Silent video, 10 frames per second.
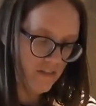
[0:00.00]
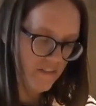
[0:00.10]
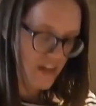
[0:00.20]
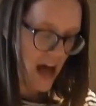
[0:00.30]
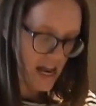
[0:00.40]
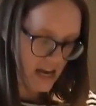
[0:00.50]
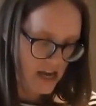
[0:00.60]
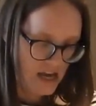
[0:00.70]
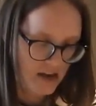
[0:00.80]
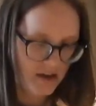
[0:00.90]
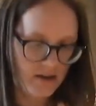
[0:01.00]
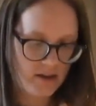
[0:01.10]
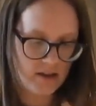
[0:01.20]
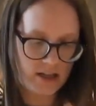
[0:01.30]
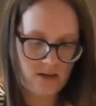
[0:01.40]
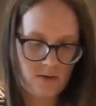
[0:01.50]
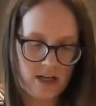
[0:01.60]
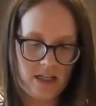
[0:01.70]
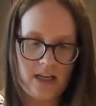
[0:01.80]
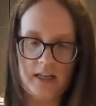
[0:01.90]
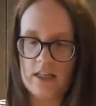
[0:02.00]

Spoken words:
Flatten it. That's what I see on